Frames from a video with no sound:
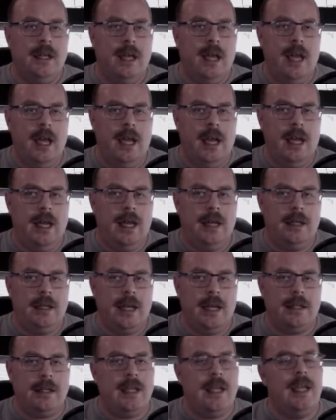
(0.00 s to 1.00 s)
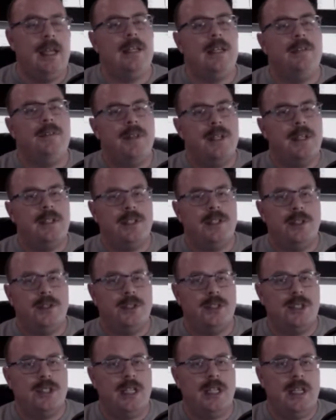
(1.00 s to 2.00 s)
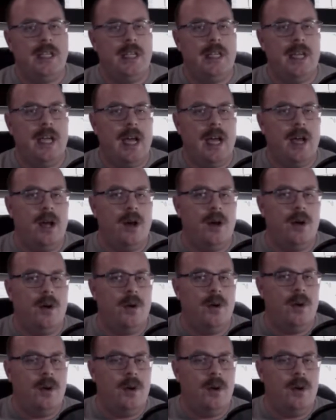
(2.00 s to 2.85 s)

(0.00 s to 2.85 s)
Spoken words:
And at the end of this, you'll see how